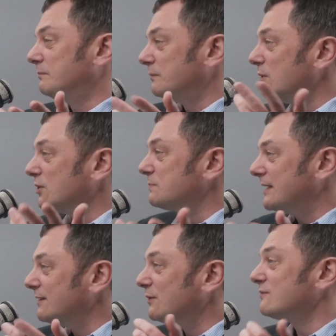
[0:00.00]

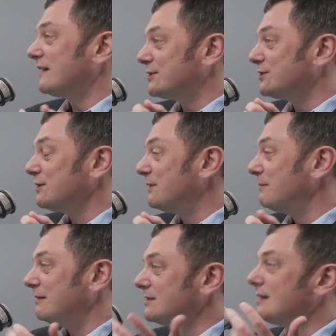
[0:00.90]
World's fastest
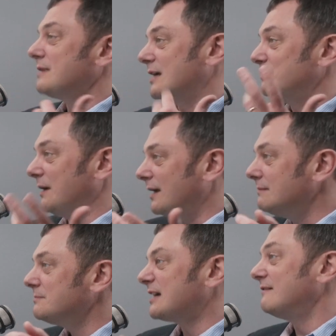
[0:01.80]
supercomputer, HPE.
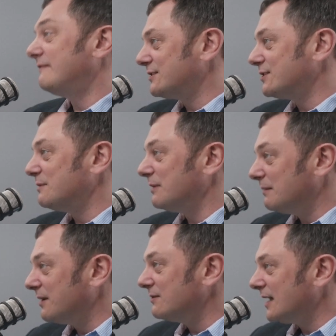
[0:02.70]
Second fastest
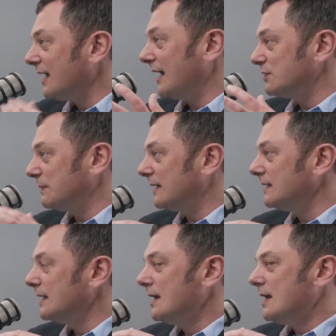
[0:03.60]
supercomputer, HPE.
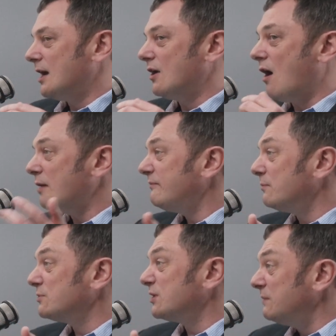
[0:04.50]
And our high
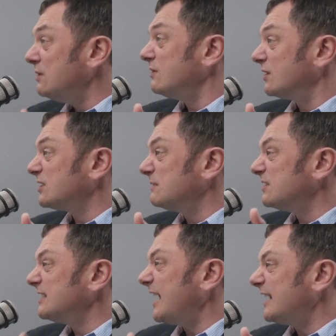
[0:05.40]
performance compute customers
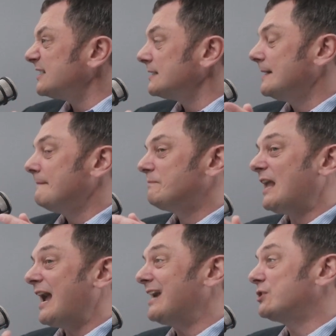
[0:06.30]
said,
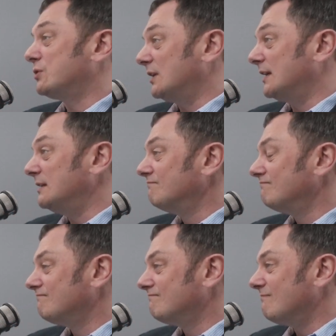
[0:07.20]
actually,
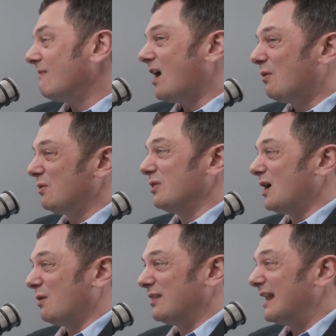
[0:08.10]
I want
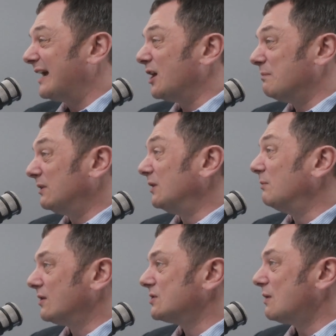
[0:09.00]
the Lego building
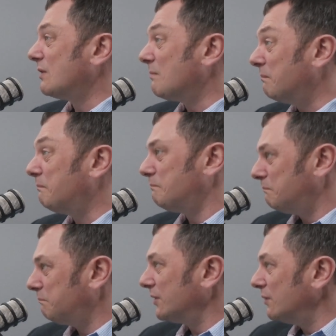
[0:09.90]
blocks. I want to
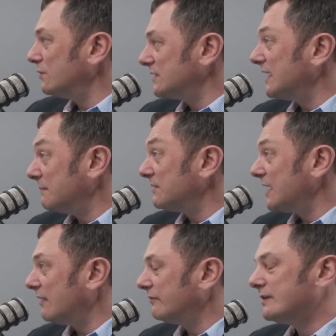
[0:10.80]
plug it all together
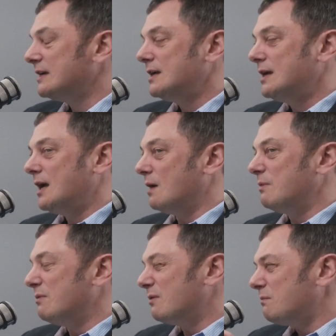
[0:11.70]
myself. And
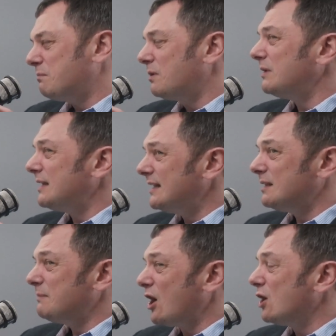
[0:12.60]
we were probably a
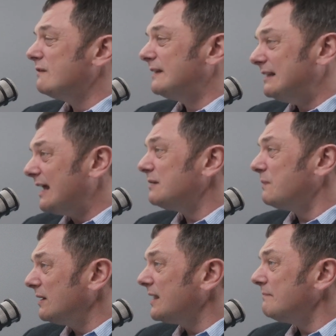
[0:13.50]
little bit overly led
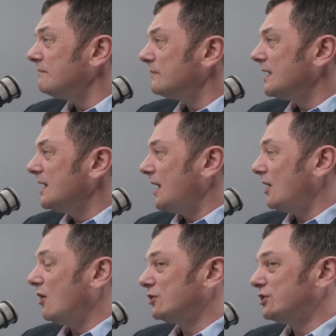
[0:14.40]
by them.
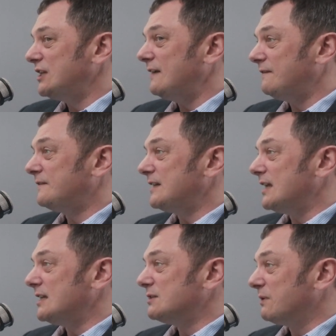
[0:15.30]
And our shift
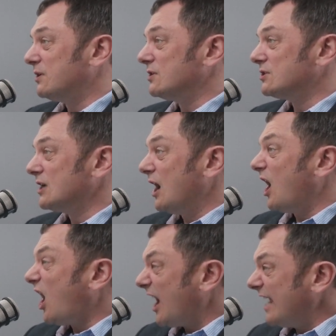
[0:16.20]
is because
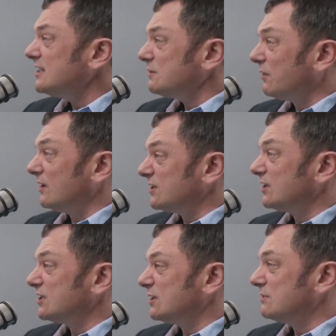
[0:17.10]
our enterprise
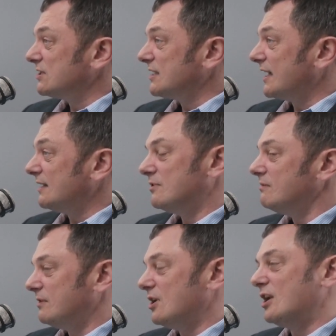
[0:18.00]
customers are saying,
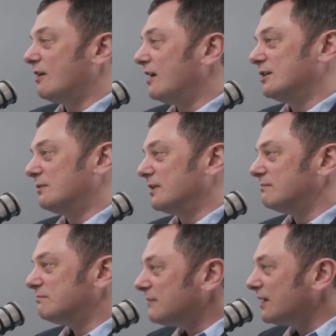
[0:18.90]
no, I don't want
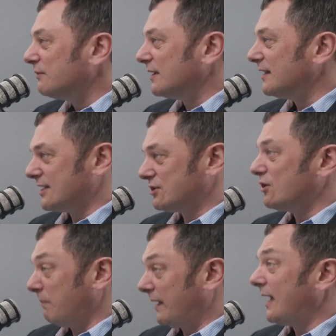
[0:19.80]
to, that's
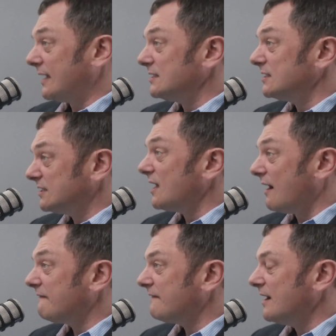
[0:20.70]
complicated
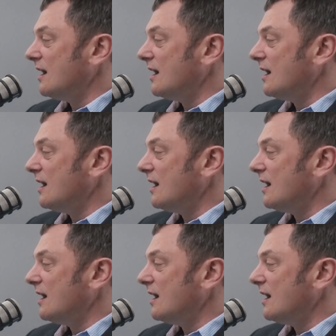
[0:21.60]
stuff.